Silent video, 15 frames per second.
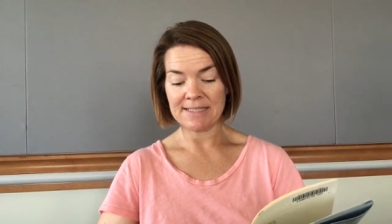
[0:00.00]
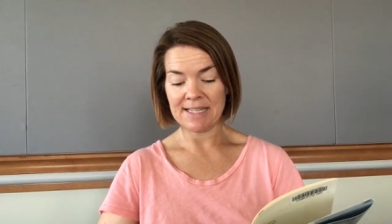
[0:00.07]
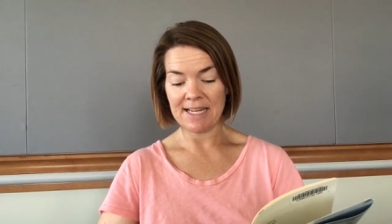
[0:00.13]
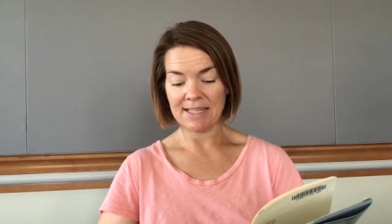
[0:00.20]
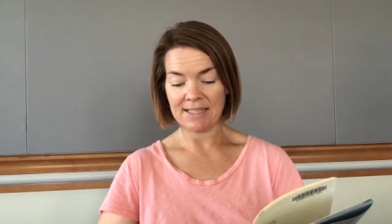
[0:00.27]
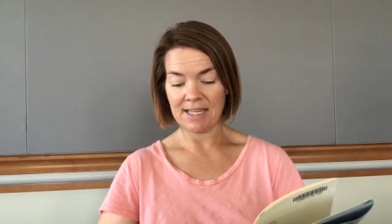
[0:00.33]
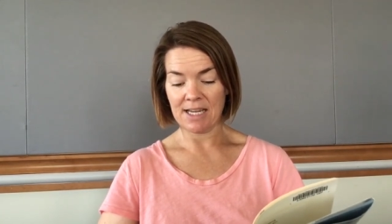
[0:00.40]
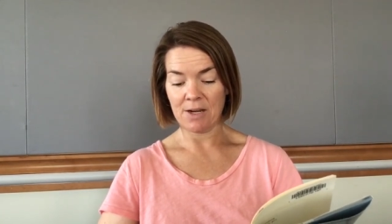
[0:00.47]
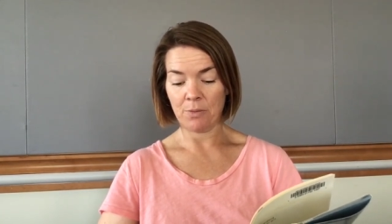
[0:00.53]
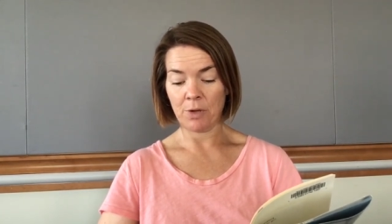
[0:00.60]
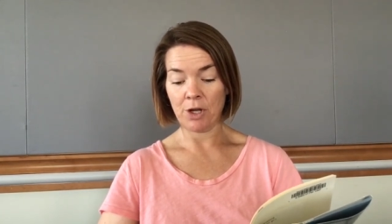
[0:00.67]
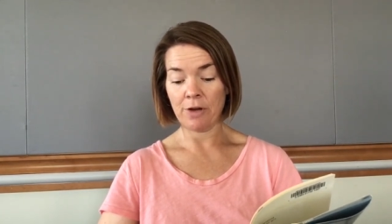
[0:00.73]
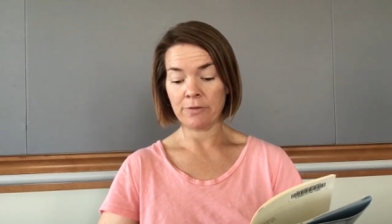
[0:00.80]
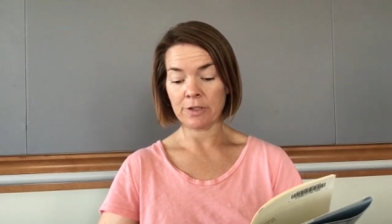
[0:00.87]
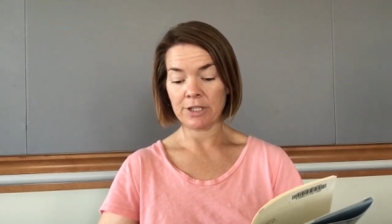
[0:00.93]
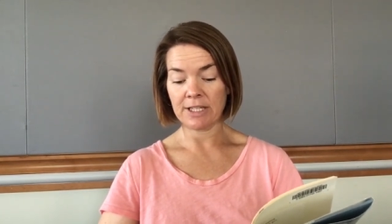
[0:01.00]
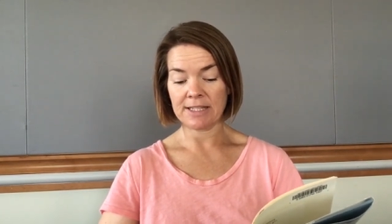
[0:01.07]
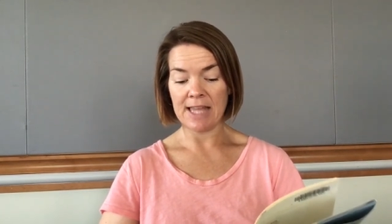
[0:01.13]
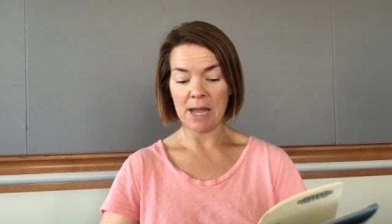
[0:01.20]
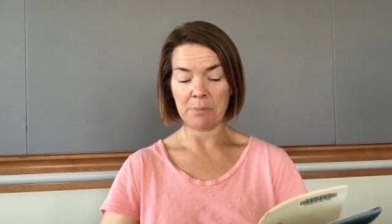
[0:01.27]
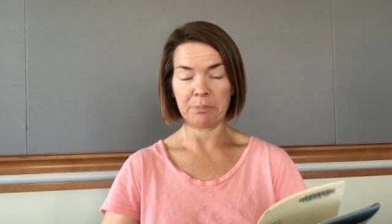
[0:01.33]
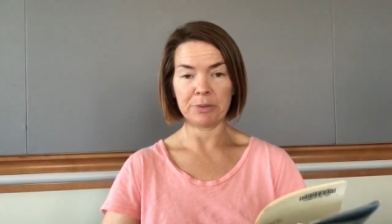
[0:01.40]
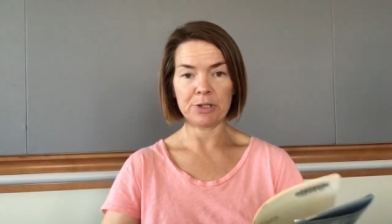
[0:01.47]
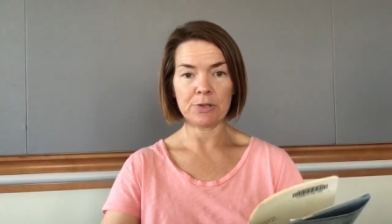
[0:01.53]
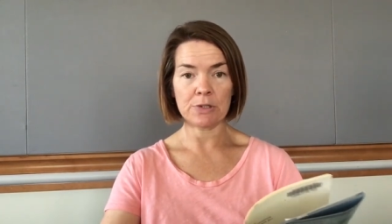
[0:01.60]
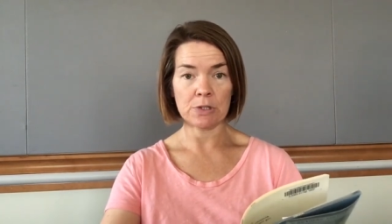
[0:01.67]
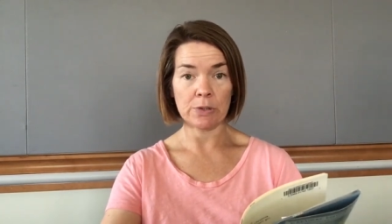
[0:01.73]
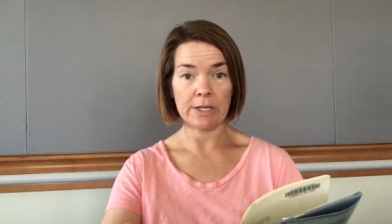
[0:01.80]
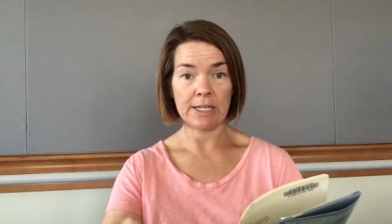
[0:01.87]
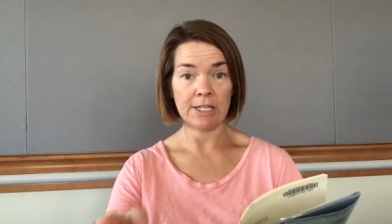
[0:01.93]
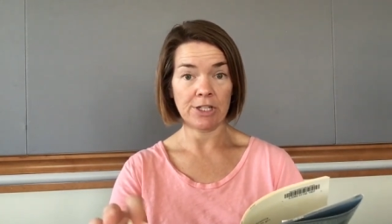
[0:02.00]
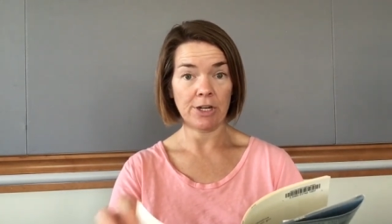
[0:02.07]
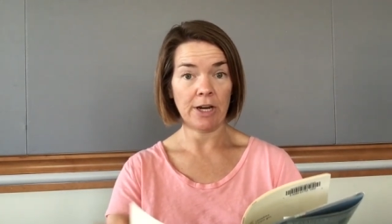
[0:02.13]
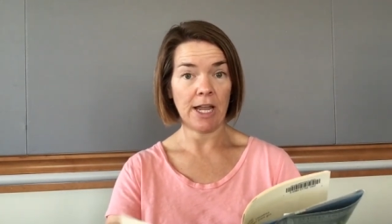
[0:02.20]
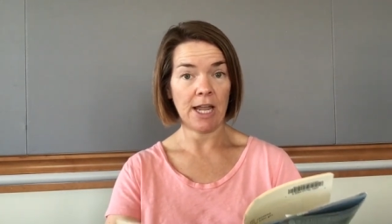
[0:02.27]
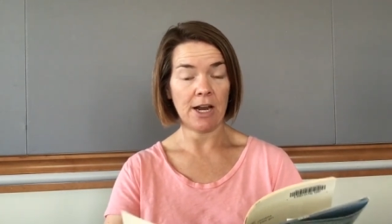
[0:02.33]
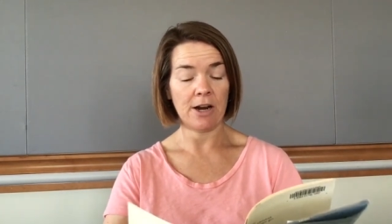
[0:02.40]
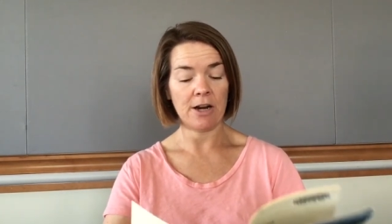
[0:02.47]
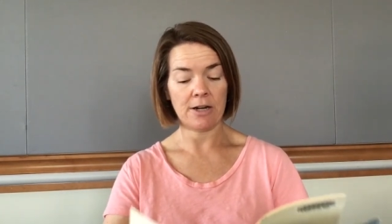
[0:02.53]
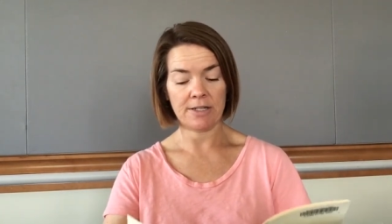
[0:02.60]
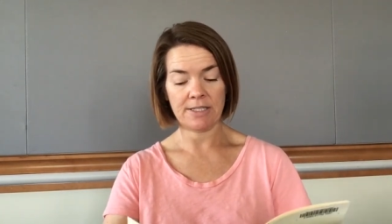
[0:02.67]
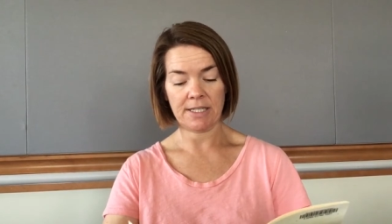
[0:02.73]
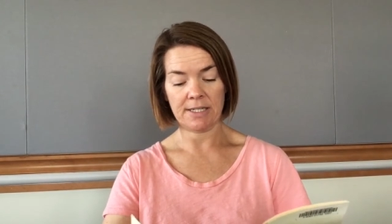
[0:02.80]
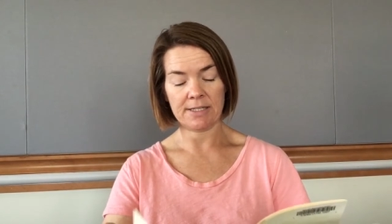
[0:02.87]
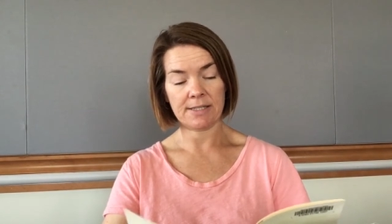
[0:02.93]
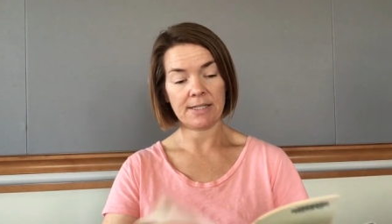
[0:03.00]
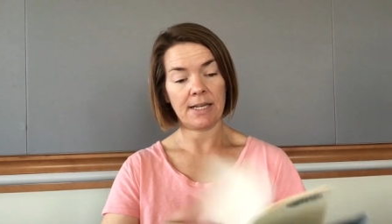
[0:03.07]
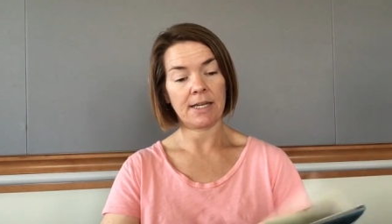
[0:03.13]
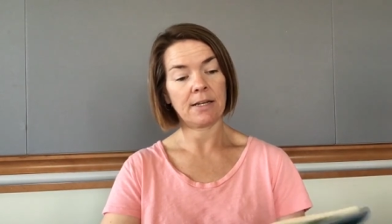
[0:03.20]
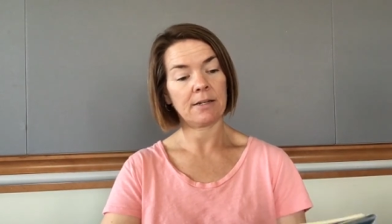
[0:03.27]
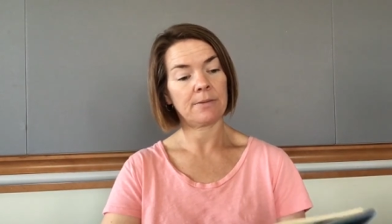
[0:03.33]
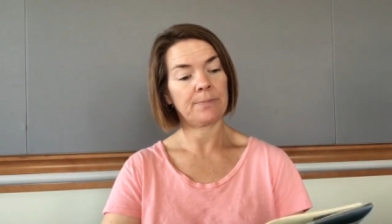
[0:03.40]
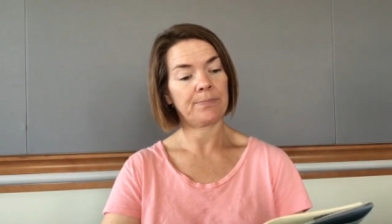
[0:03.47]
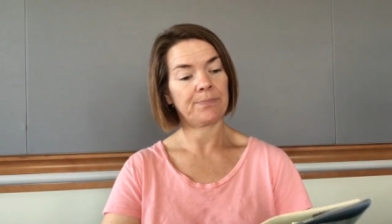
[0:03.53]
Daly will overlook that blue streak in your hair, Dina said.